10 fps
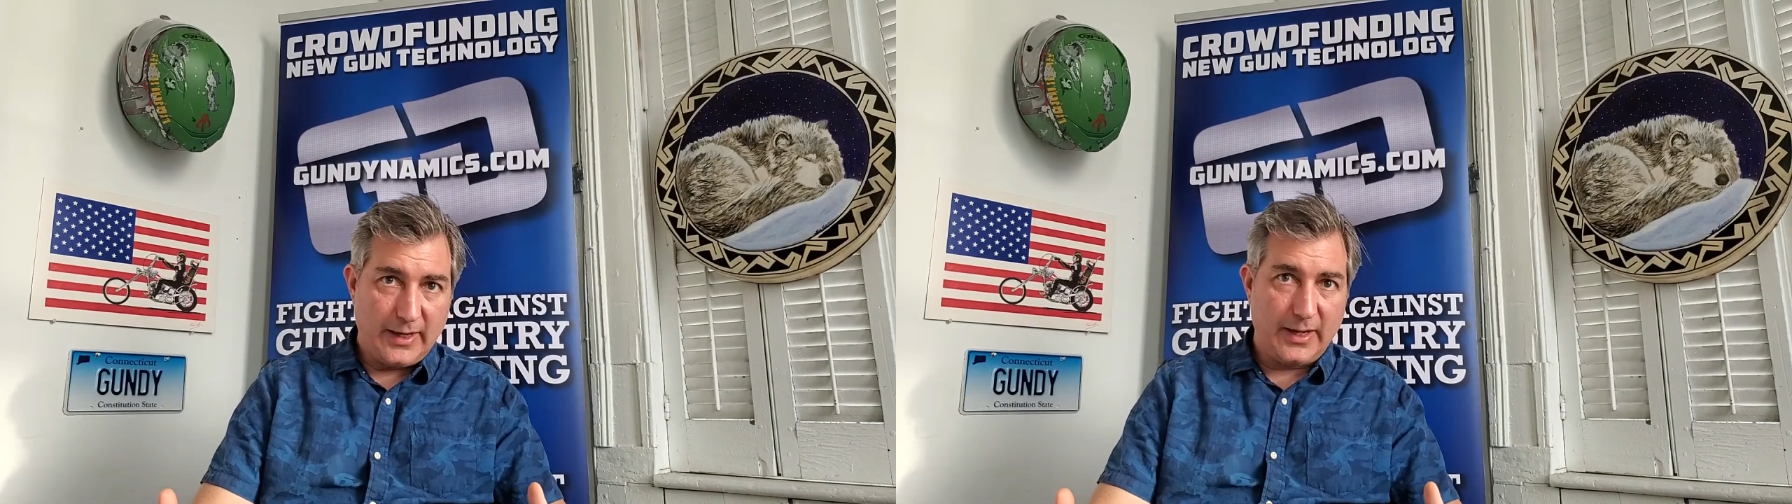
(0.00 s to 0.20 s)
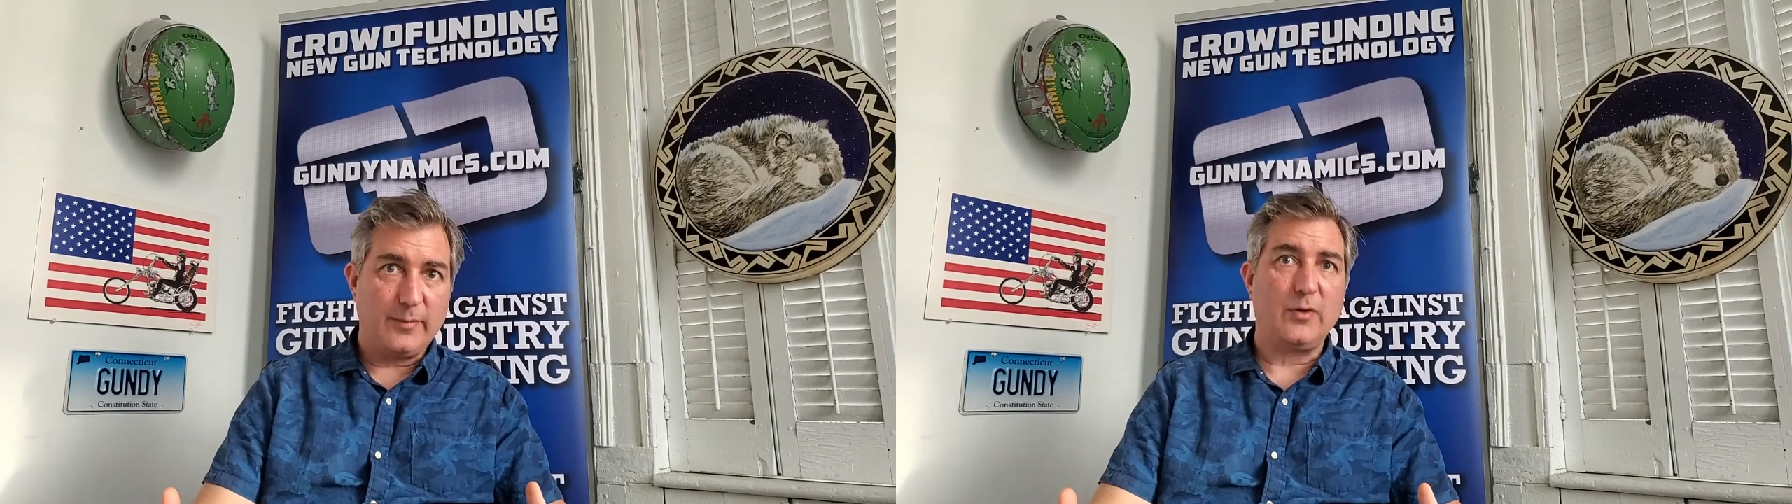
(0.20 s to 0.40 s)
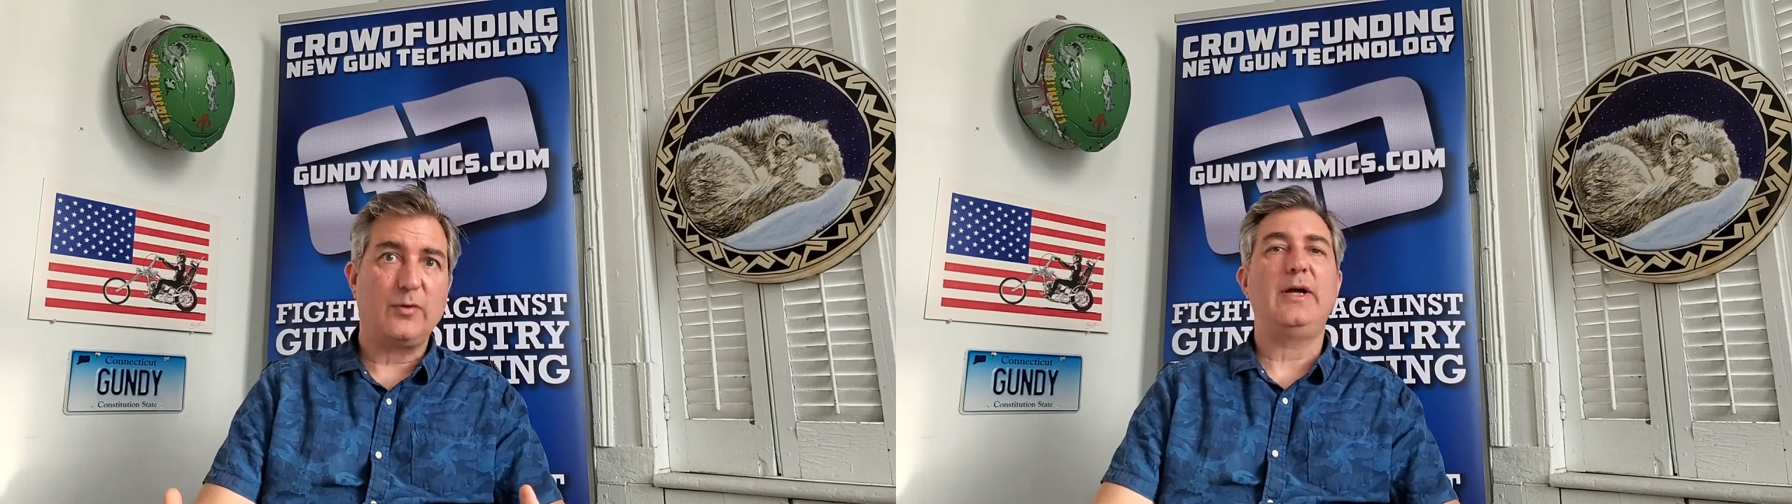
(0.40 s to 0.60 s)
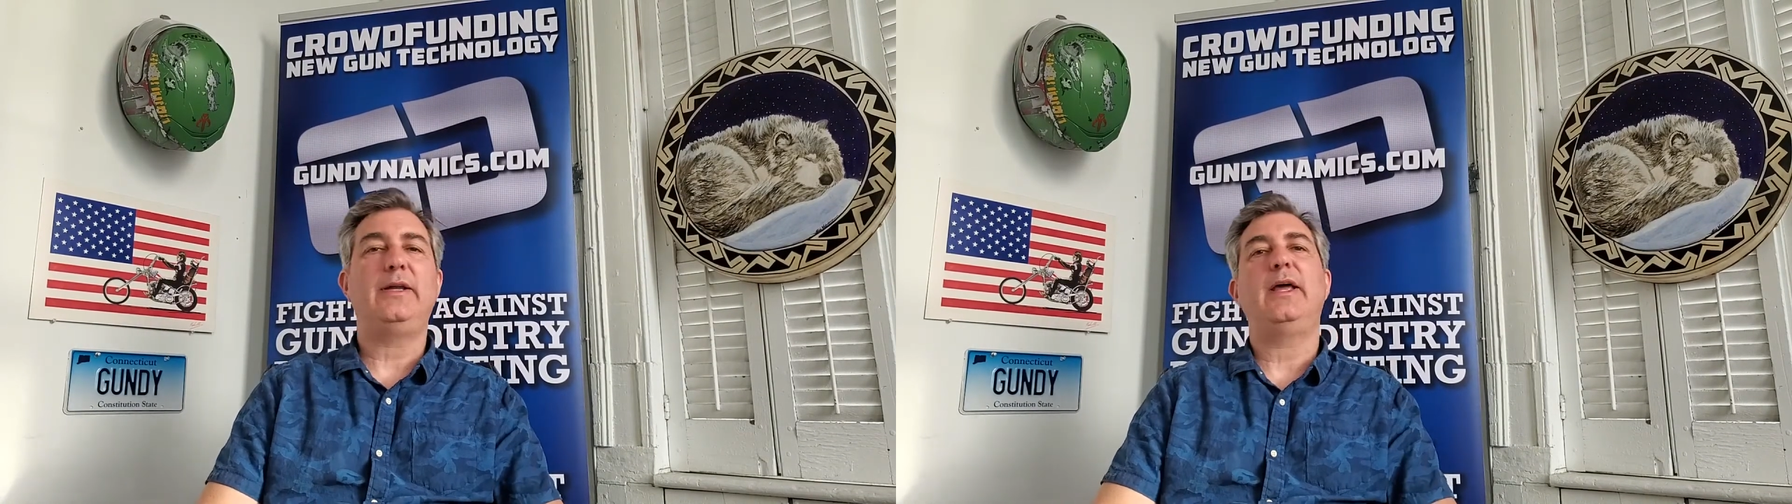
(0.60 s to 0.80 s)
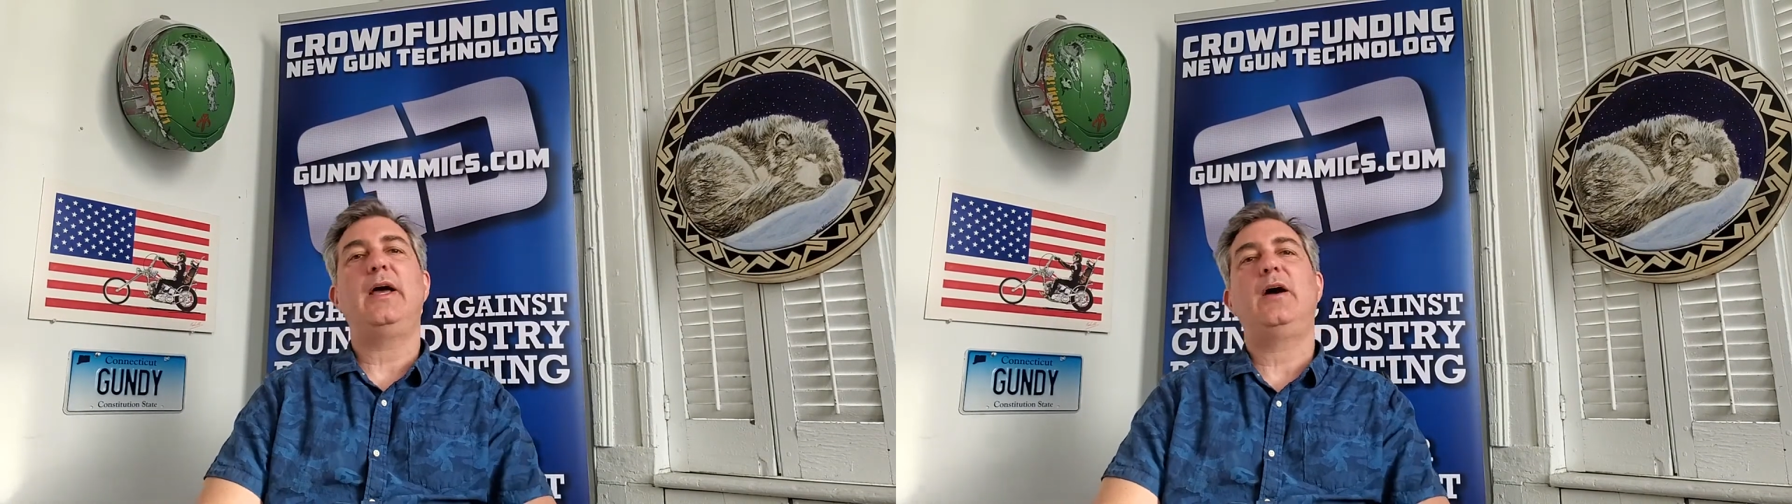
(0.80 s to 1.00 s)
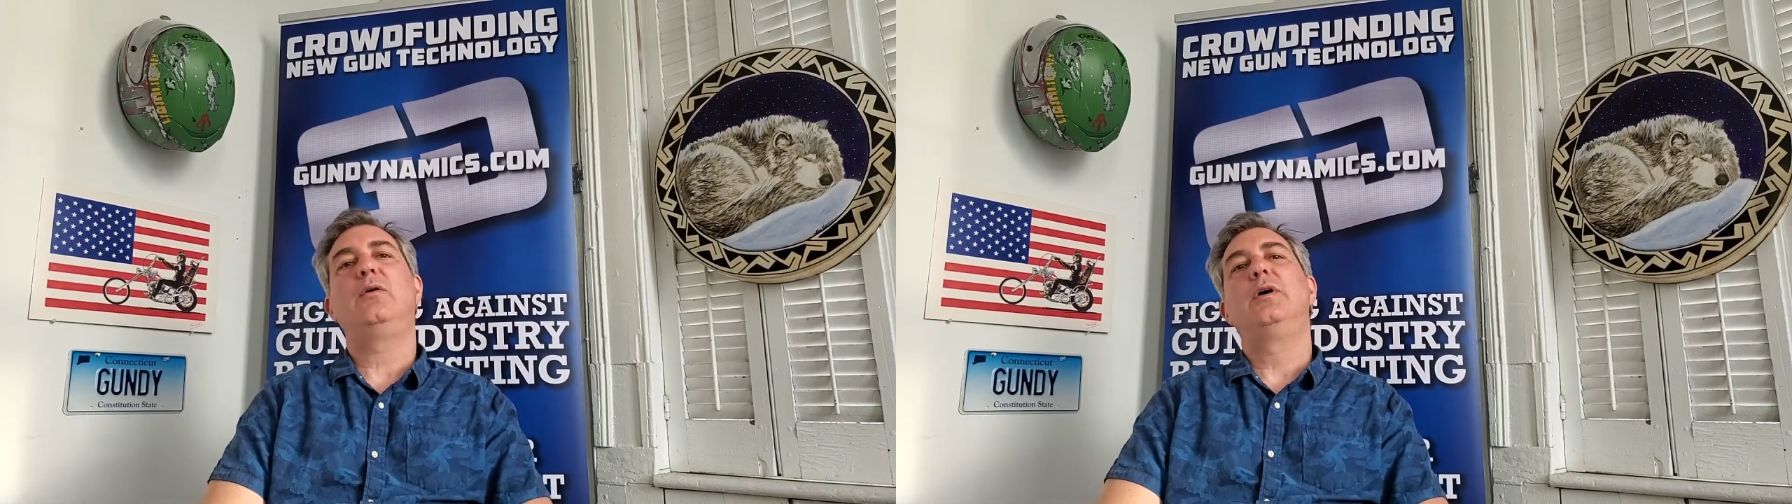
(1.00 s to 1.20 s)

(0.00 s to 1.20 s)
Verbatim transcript: ammo right now,